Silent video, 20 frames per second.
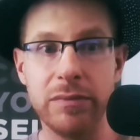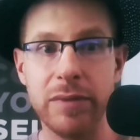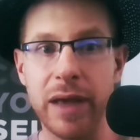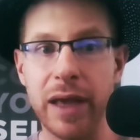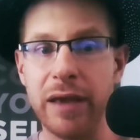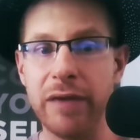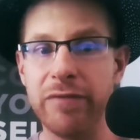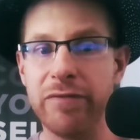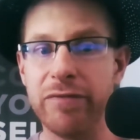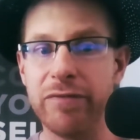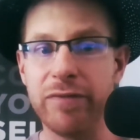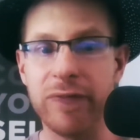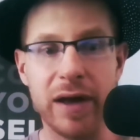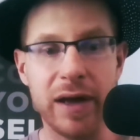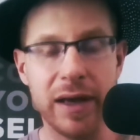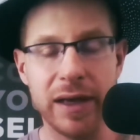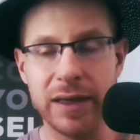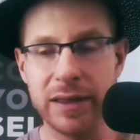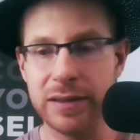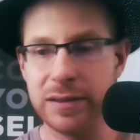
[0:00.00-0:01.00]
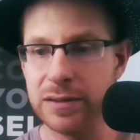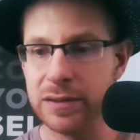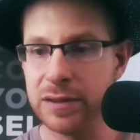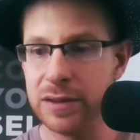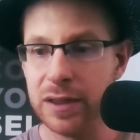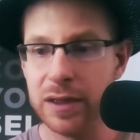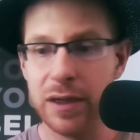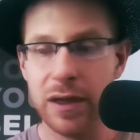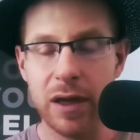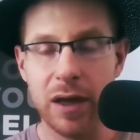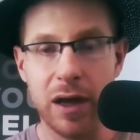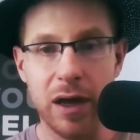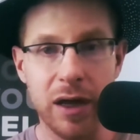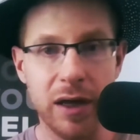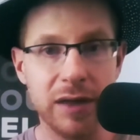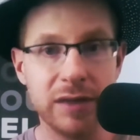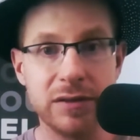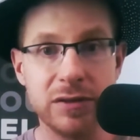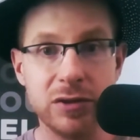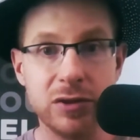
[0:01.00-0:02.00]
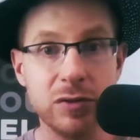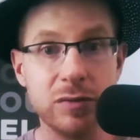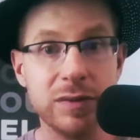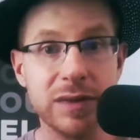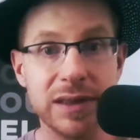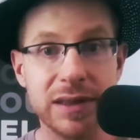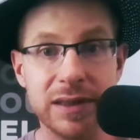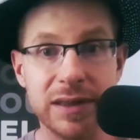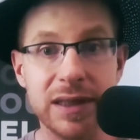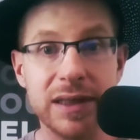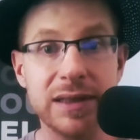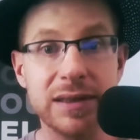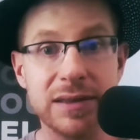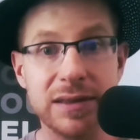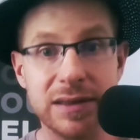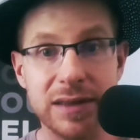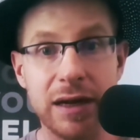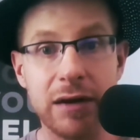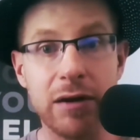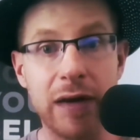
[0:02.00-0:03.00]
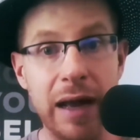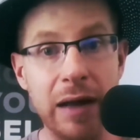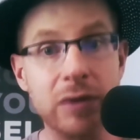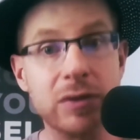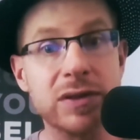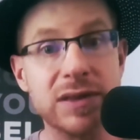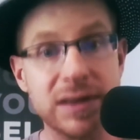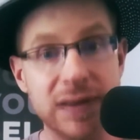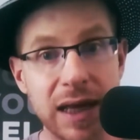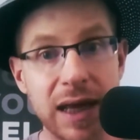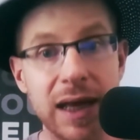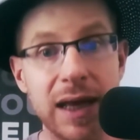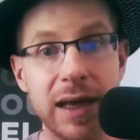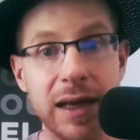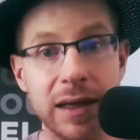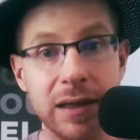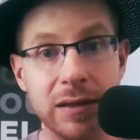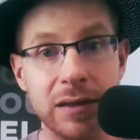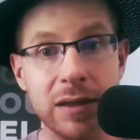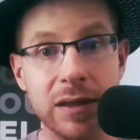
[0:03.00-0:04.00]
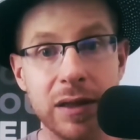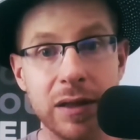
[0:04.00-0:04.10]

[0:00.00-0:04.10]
may find us doing things that are outside